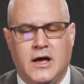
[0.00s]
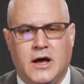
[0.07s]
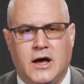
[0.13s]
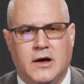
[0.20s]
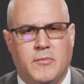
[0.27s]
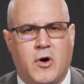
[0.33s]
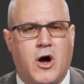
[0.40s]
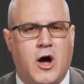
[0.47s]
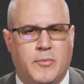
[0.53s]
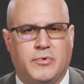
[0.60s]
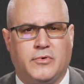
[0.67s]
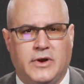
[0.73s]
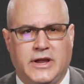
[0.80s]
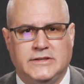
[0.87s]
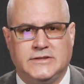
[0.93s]

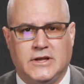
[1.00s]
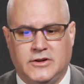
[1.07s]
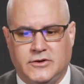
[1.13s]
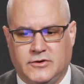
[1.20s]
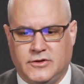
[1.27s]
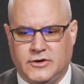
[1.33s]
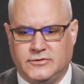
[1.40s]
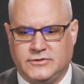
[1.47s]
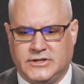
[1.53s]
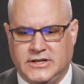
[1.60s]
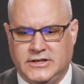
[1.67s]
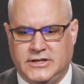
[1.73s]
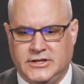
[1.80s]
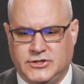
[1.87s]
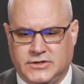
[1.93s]
operates under those
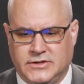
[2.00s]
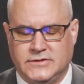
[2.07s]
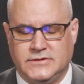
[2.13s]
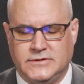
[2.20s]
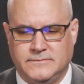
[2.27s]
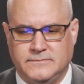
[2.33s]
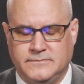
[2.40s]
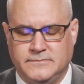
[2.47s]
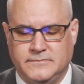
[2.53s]
conditions.